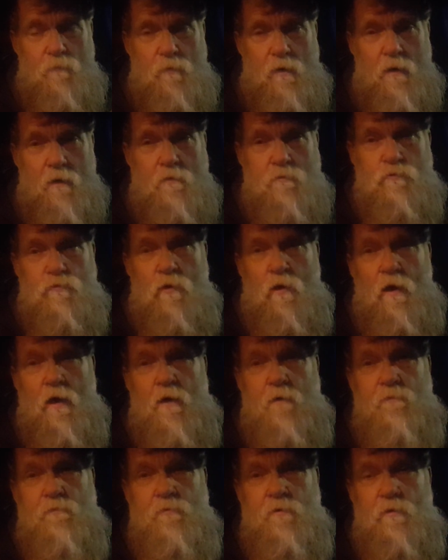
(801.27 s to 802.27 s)
and
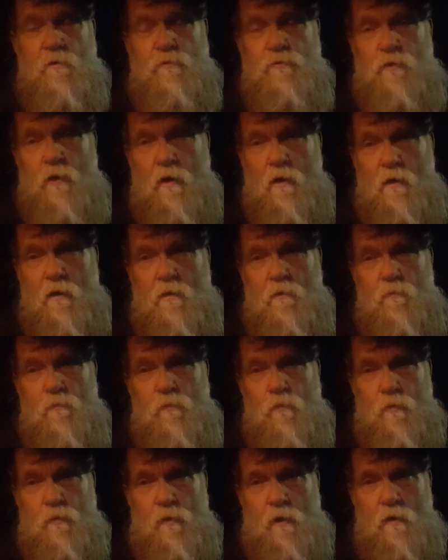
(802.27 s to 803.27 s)
drive till dark
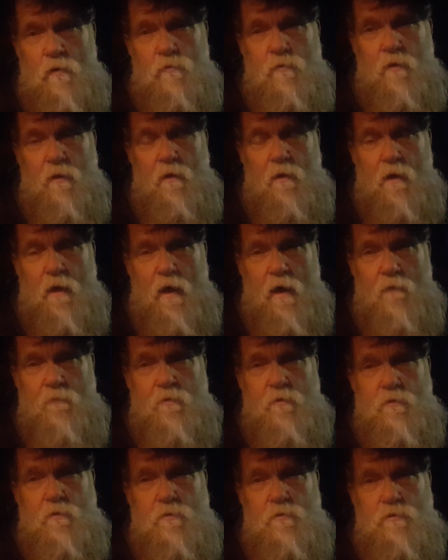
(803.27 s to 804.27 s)
without
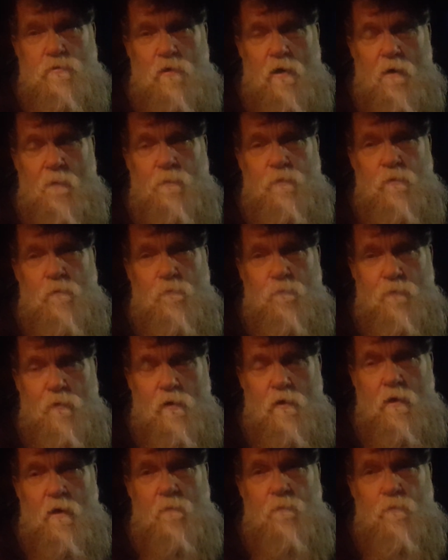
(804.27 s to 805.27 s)
having to stop to
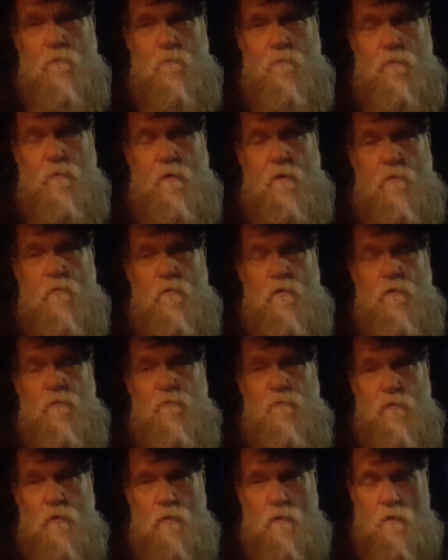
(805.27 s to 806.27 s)
fill up with
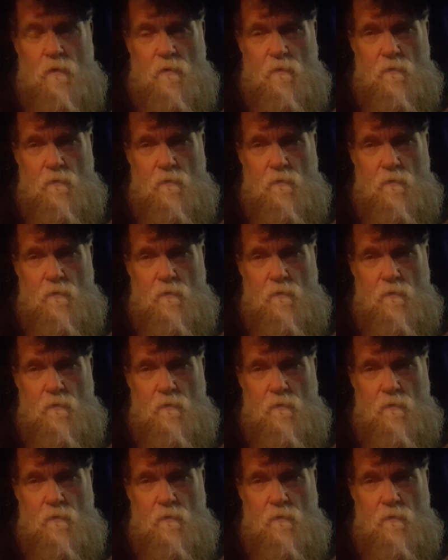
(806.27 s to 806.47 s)
fuel?